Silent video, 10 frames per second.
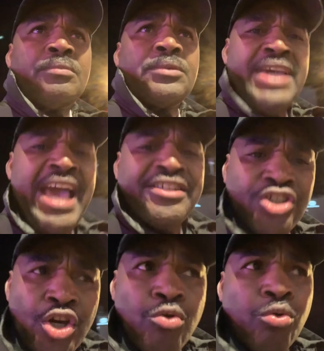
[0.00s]

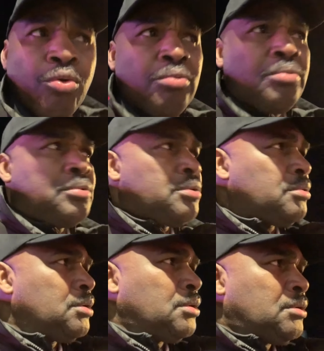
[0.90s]
Yes, you.
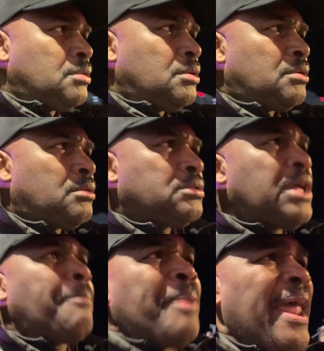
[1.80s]

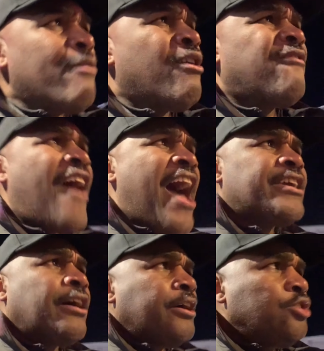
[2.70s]
Stop playing with
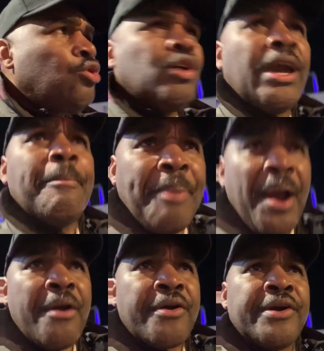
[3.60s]
fire. You will get
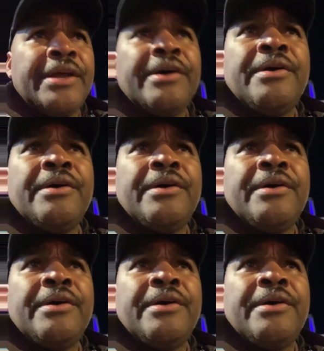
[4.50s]
burned.